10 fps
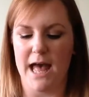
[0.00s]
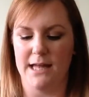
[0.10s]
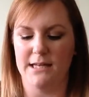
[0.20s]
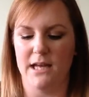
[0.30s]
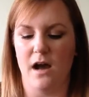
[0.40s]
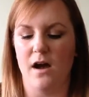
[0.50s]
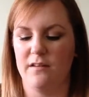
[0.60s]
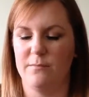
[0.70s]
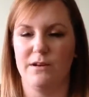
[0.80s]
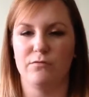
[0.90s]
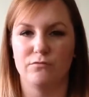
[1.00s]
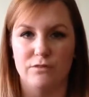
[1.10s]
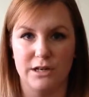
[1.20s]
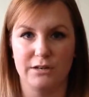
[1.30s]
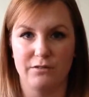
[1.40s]
and I've been
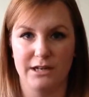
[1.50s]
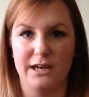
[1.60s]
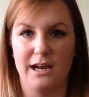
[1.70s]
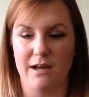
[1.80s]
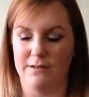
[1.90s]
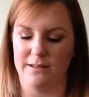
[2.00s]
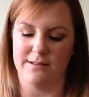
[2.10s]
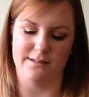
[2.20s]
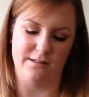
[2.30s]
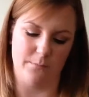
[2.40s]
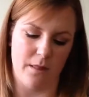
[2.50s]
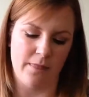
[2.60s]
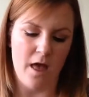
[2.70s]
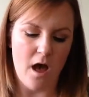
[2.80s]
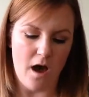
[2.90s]
really, really loving this month.